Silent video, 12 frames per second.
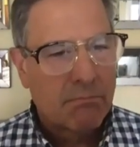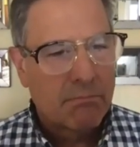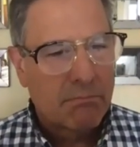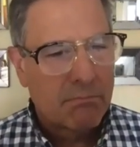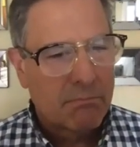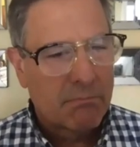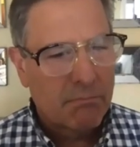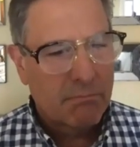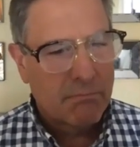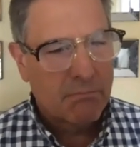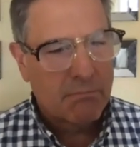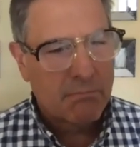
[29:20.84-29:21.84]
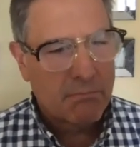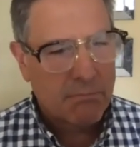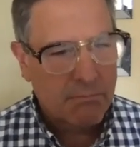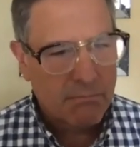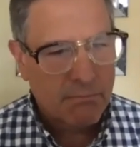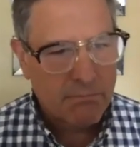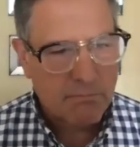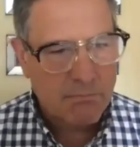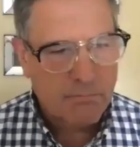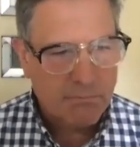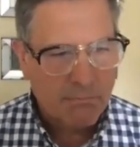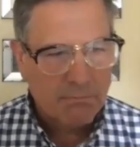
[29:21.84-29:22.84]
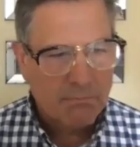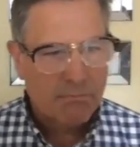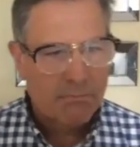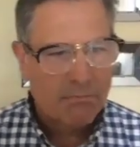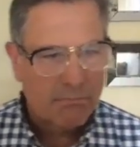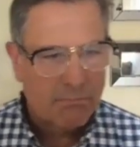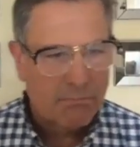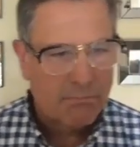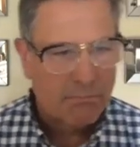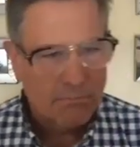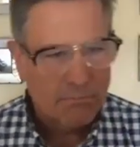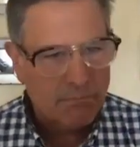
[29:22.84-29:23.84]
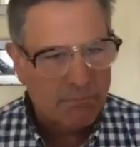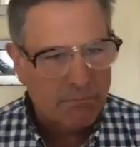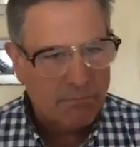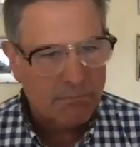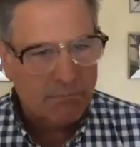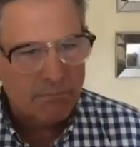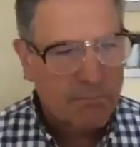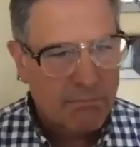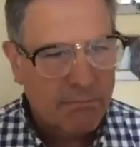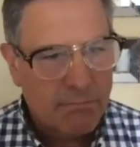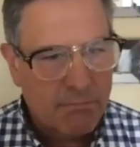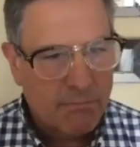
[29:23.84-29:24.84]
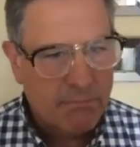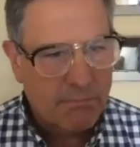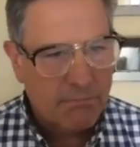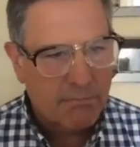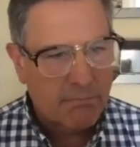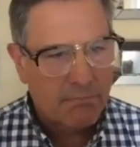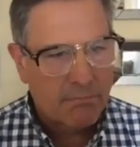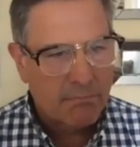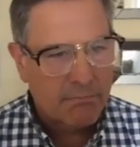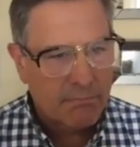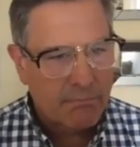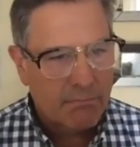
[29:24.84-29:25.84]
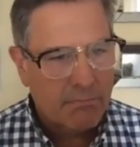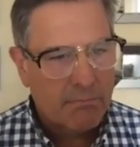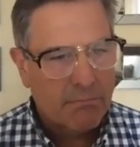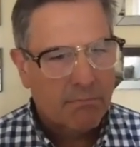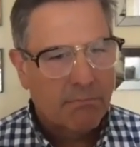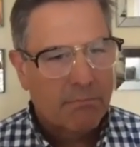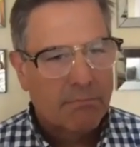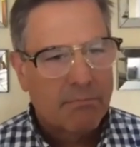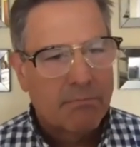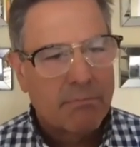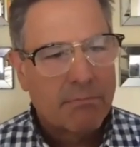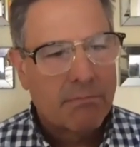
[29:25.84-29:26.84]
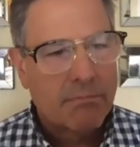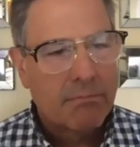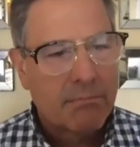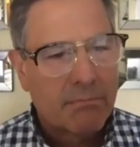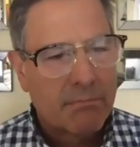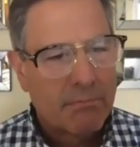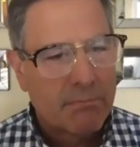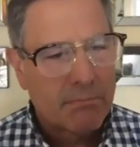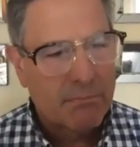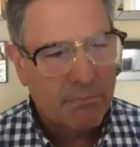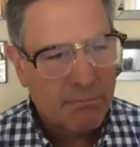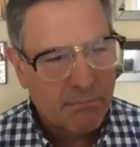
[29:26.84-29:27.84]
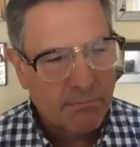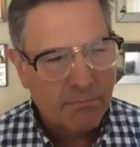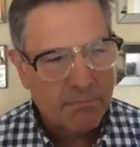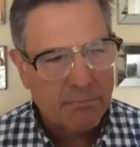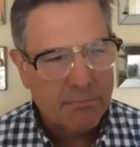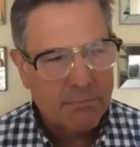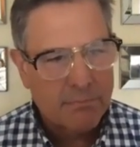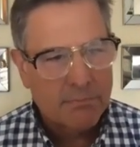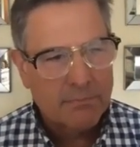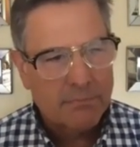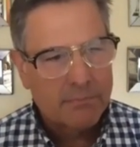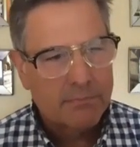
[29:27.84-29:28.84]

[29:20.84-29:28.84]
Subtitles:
[no speech]